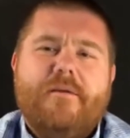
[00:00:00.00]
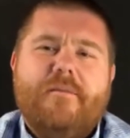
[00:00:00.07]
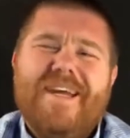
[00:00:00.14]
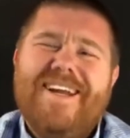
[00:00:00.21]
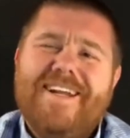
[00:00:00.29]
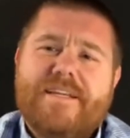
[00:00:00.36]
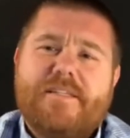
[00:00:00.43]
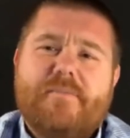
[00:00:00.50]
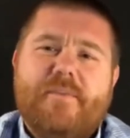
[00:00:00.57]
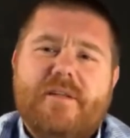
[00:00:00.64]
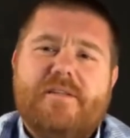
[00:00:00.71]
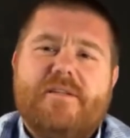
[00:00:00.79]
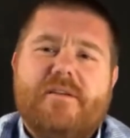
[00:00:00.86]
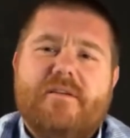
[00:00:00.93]

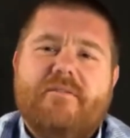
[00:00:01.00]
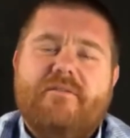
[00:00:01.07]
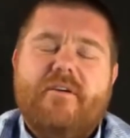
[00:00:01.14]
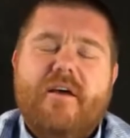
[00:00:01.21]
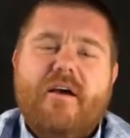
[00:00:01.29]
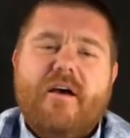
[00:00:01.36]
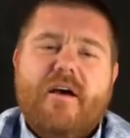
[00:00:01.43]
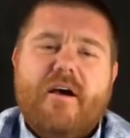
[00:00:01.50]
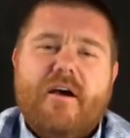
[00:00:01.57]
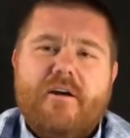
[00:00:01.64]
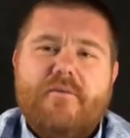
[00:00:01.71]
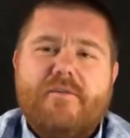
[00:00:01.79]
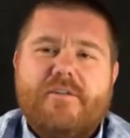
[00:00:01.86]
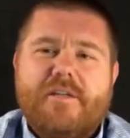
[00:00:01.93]
inexpensive, I
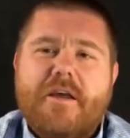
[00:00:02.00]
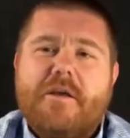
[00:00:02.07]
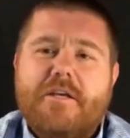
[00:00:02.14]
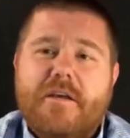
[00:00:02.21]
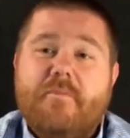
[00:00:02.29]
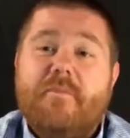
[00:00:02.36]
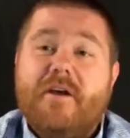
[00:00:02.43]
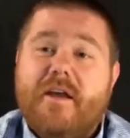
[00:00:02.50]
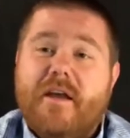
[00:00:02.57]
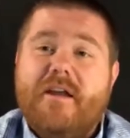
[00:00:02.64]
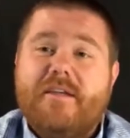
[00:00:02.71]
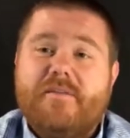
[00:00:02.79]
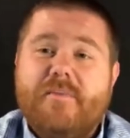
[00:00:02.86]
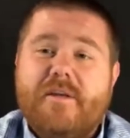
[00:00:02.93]
don't want to say cheap, but
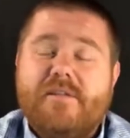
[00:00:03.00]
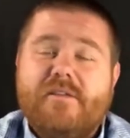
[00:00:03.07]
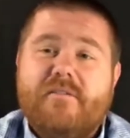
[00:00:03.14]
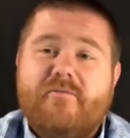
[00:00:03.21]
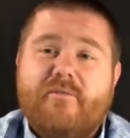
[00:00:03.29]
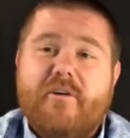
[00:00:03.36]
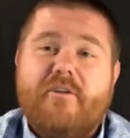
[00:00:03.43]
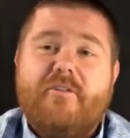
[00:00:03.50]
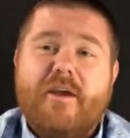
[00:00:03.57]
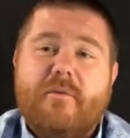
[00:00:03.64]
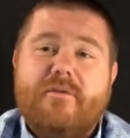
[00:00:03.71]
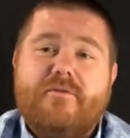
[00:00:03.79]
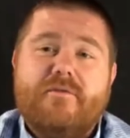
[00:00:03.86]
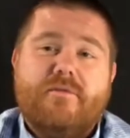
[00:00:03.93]
inexpensive
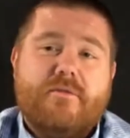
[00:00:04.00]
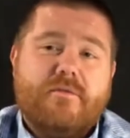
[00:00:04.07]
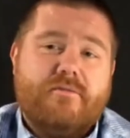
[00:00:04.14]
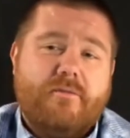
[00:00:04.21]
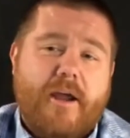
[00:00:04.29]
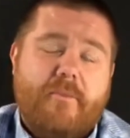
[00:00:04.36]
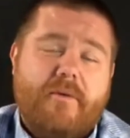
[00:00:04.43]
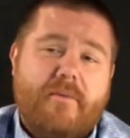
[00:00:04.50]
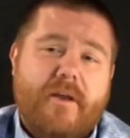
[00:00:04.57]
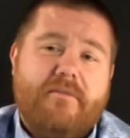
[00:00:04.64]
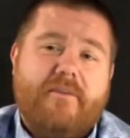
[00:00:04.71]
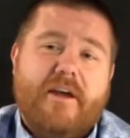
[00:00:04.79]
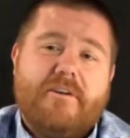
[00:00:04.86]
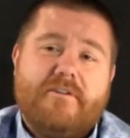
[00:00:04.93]
prototyping tools, rapid
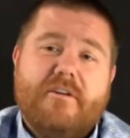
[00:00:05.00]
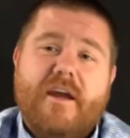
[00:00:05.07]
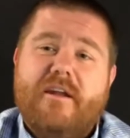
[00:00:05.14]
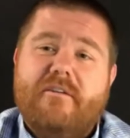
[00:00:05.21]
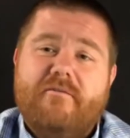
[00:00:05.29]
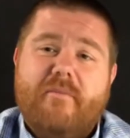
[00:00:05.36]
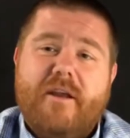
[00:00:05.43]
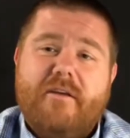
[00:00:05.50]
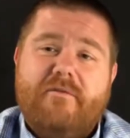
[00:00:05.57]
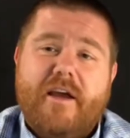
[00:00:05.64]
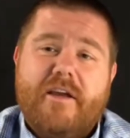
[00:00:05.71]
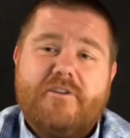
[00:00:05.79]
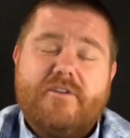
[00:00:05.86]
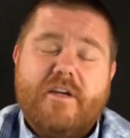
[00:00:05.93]
manufacturing, additive
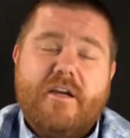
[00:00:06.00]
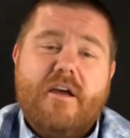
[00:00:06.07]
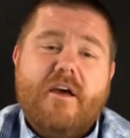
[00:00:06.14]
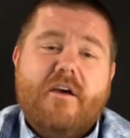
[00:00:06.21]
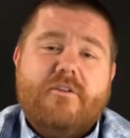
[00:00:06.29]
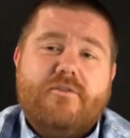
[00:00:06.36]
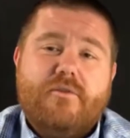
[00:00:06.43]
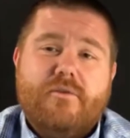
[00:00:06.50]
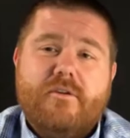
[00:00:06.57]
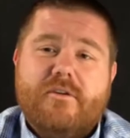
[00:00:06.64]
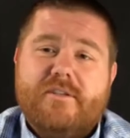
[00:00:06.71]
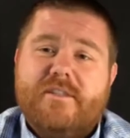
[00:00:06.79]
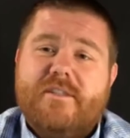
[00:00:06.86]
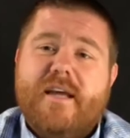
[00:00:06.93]
manufacturing
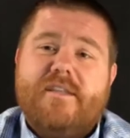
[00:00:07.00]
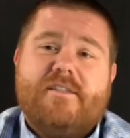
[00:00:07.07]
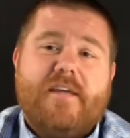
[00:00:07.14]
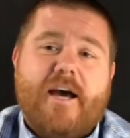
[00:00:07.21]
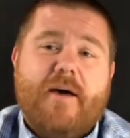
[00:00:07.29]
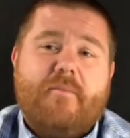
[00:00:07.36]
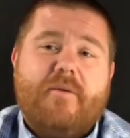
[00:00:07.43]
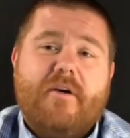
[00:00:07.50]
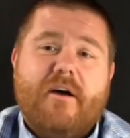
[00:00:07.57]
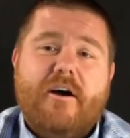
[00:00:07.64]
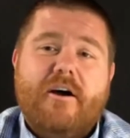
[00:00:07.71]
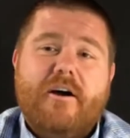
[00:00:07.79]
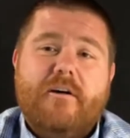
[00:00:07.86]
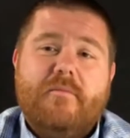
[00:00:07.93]
tools, desktop
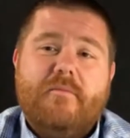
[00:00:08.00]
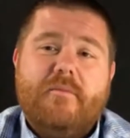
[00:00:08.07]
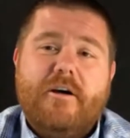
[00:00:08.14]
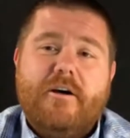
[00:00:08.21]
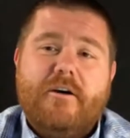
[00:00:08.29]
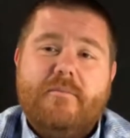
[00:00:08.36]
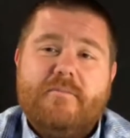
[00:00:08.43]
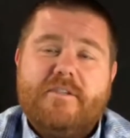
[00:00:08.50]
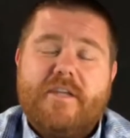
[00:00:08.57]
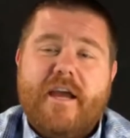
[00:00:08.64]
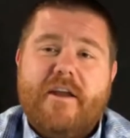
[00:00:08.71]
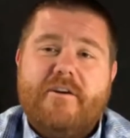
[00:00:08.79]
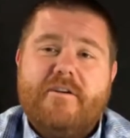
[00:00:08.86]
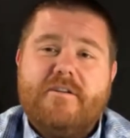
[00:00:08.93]

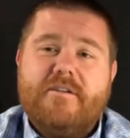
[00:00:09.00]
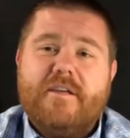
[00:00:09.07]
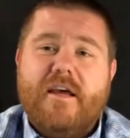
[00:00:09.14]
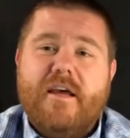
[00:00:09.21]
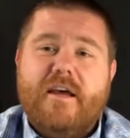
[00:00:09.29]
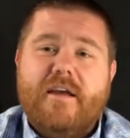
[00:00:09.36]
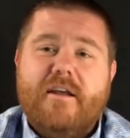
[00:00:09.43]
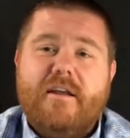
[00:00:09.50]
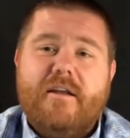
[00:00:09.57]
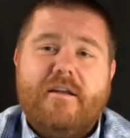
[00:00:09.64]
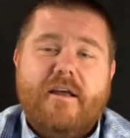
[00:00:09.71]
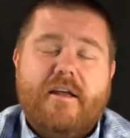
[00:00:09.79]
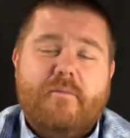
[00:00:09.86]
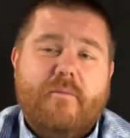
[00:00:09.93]
scanners,
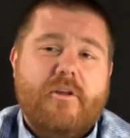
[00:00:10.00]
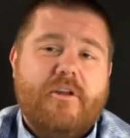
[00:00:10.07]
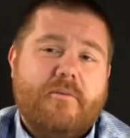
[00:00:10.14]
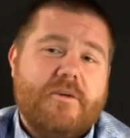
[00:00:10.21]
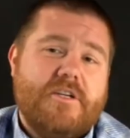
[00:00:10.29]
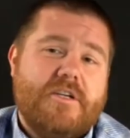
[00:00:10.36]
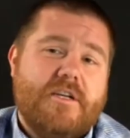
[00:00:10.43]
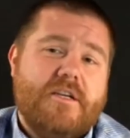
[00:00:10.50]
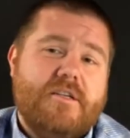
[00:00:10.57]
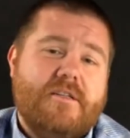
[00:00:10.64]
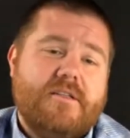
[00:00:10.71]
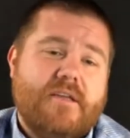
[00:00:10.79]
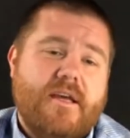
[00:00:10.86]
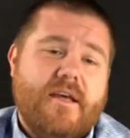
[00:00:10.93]
and milling
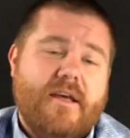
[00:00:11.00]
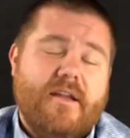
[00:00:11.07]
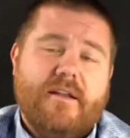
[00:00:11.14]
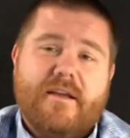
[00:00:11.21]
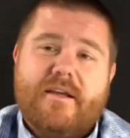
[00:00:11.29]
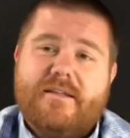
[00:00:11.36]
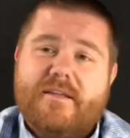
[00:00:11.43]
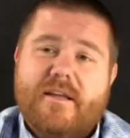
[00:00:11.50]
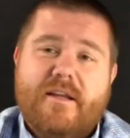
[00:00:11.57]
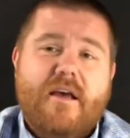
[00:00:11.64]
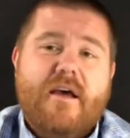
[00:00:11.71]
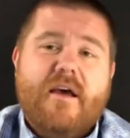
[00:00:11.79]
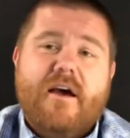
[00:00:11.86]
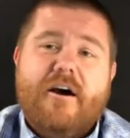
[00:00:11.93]
machines. And like I said,
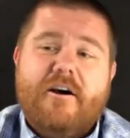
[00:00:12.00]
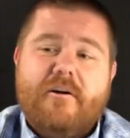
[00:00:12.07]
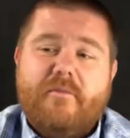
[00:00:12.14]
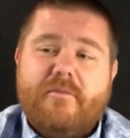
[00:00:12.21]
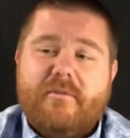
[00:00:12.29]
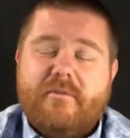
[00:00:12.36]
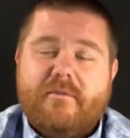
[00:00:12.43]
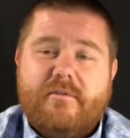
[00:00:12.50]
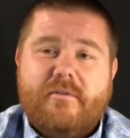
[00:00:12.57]
the